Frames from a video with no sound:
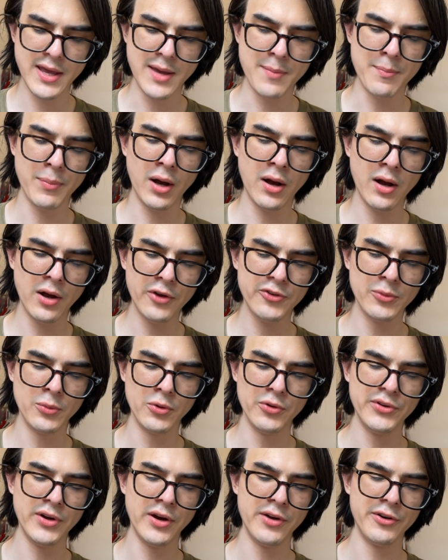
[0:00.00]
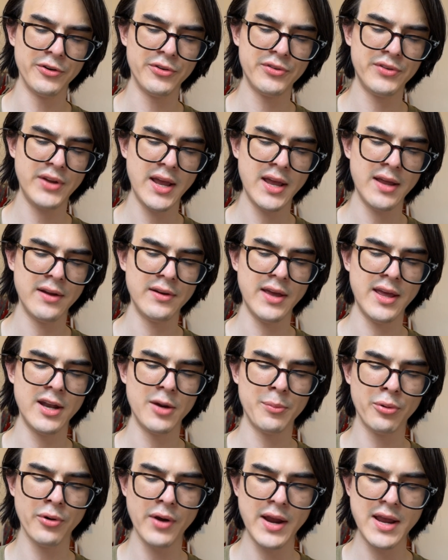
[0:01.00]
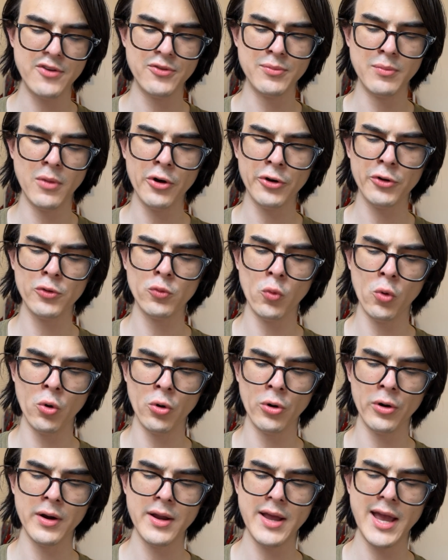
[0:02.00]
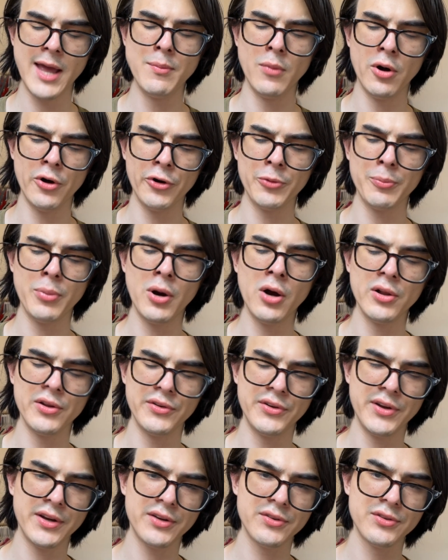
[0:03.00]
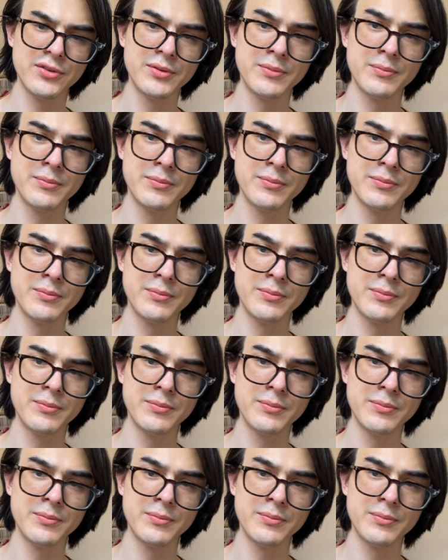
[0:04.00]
impossible to understand and appraise modern war and modern politics.